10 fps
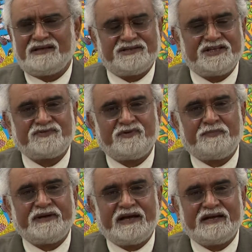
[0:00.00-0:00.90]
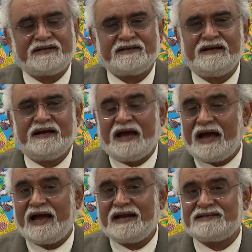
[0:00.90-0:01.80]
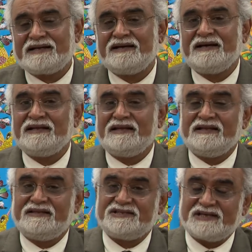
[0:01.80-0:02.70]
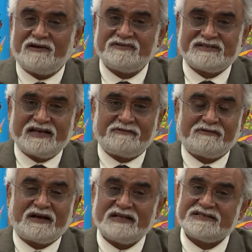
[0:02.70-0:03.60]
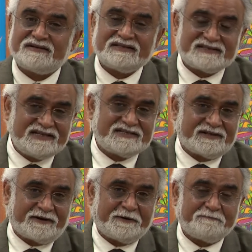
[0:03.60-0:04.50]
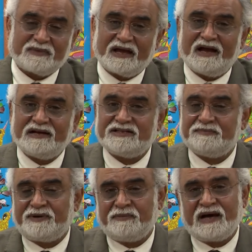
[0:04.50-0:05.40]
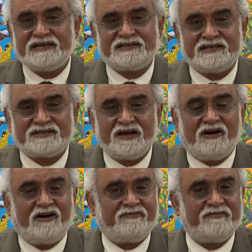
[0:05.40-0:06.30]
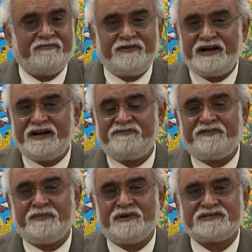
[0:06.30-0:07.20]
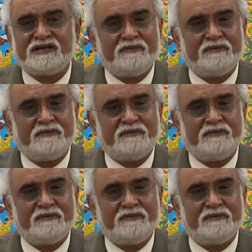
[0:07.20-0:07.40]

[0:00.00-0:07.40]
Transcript: This would be held at the South Zen Cultural Center and the premises of very famous